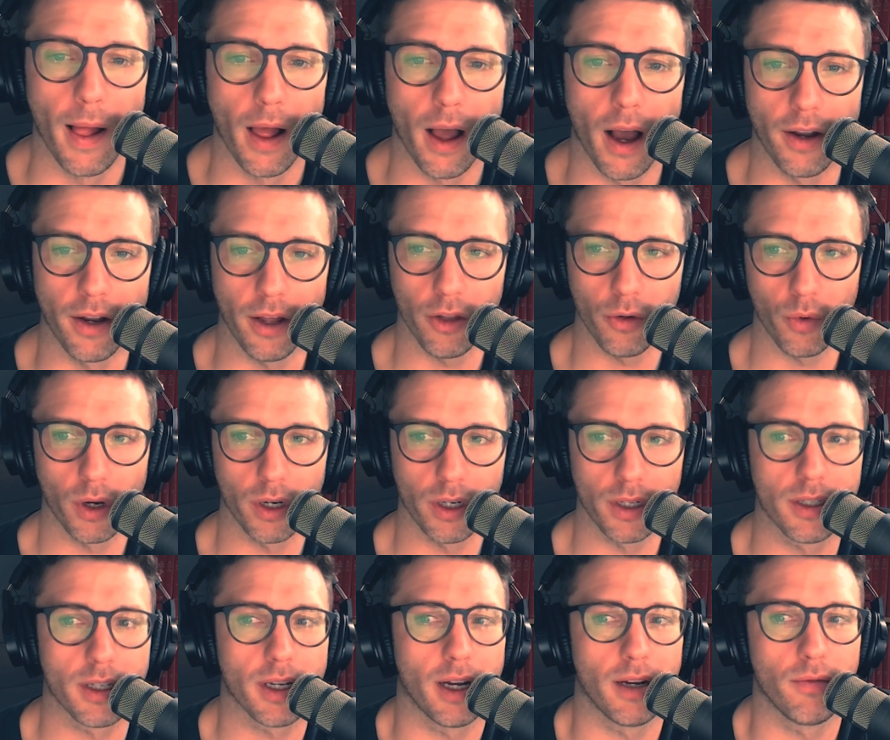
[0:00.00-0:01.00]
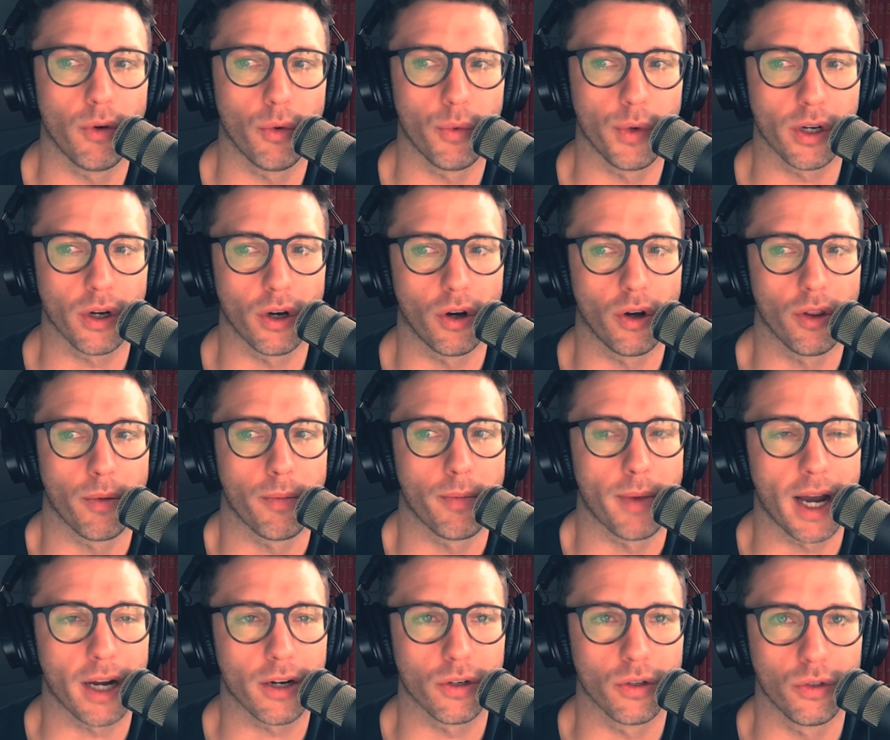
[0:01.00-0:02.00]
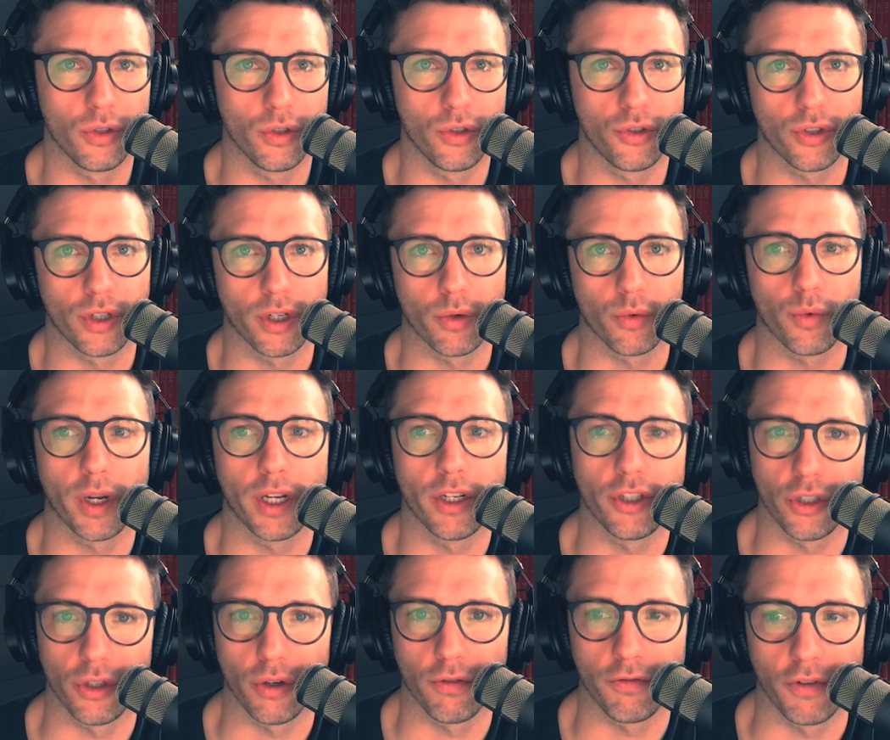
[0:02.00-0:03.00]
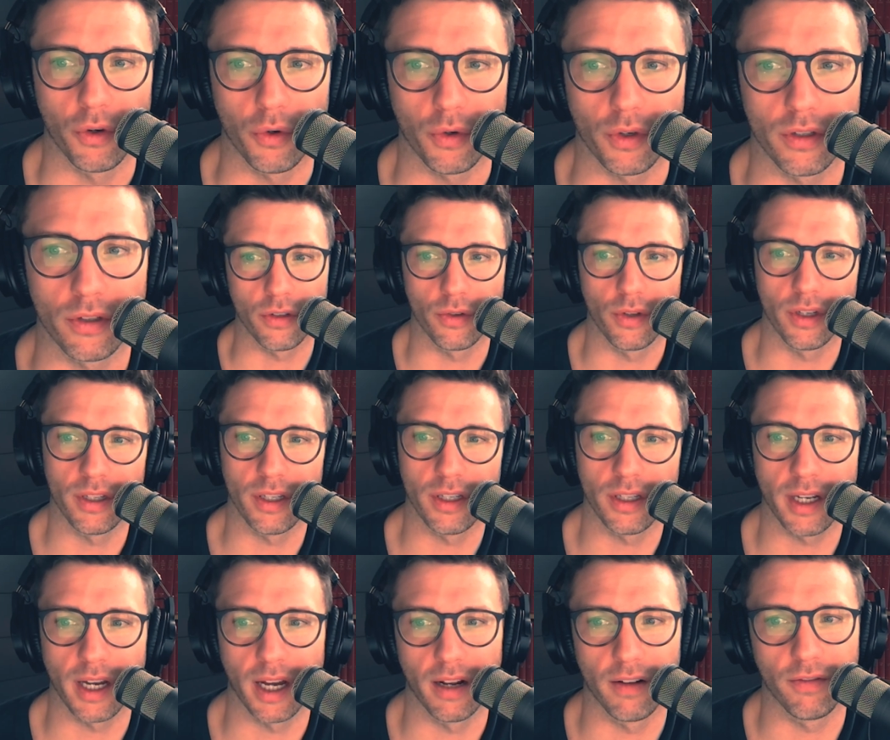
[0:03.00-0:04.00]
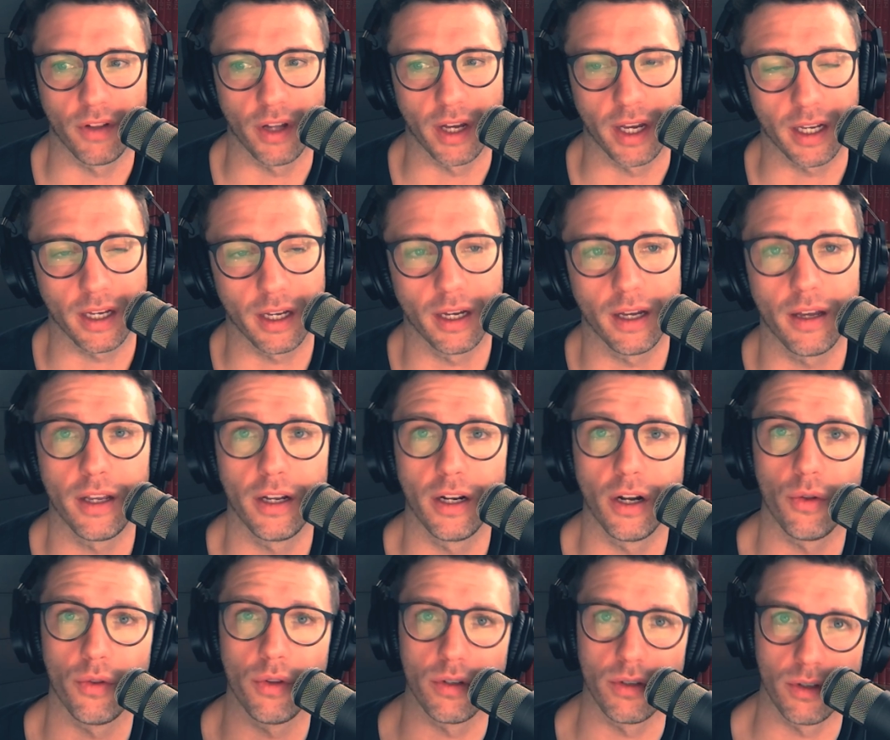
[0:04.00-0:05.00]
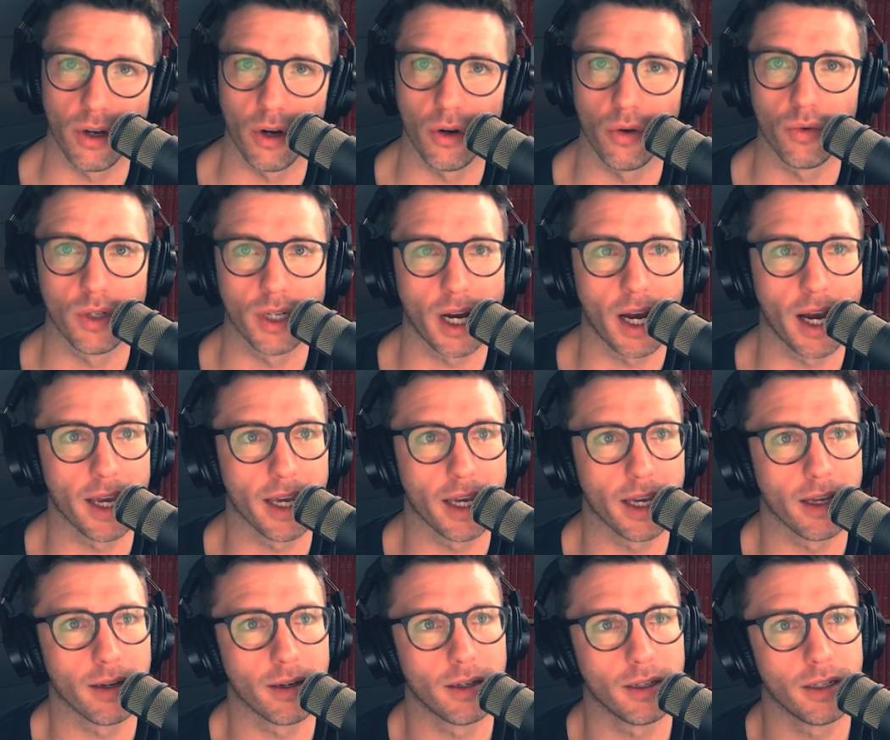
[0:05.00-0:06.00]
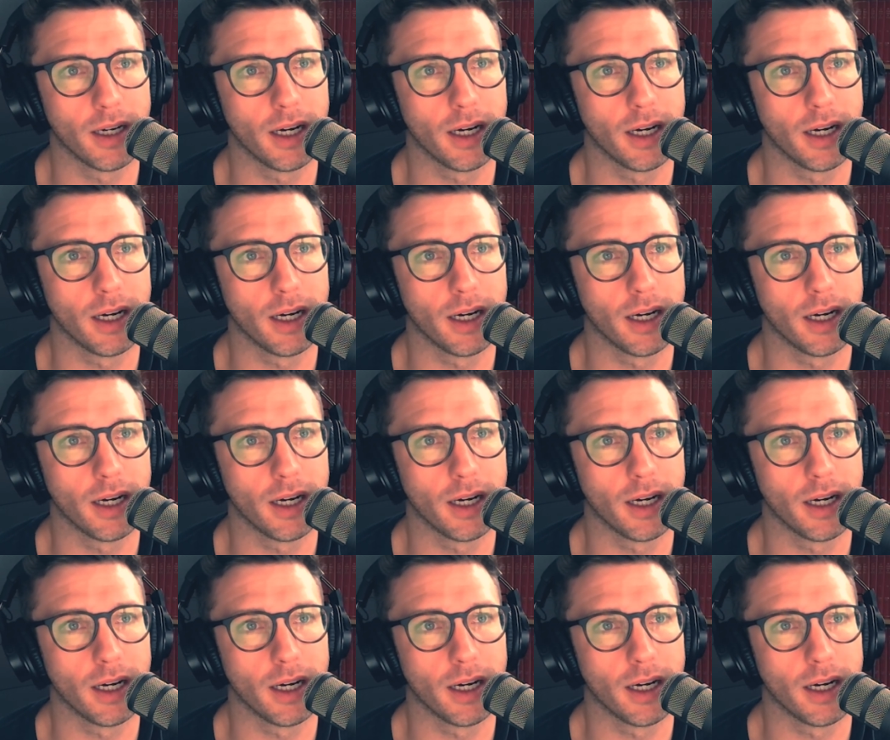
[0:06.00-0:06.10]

Another one is kind of what we call the macronutrient ratio focus. So this is kind of like, the zone diet.